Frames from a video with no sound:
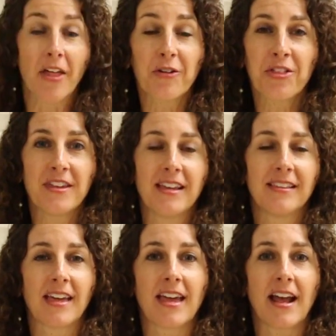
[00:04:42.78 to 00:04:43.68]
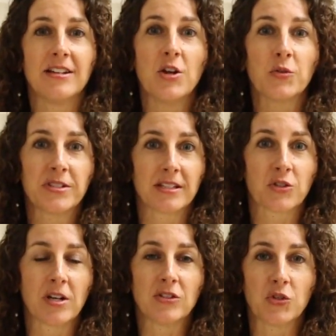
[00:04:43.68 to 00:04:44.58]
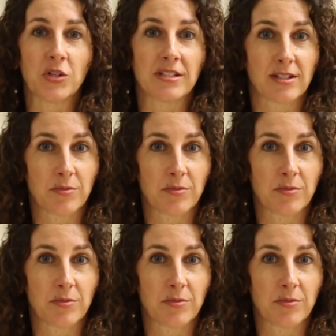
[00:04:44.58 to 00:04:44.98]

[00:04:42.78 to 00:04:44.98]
Another thing that I know sixth grade students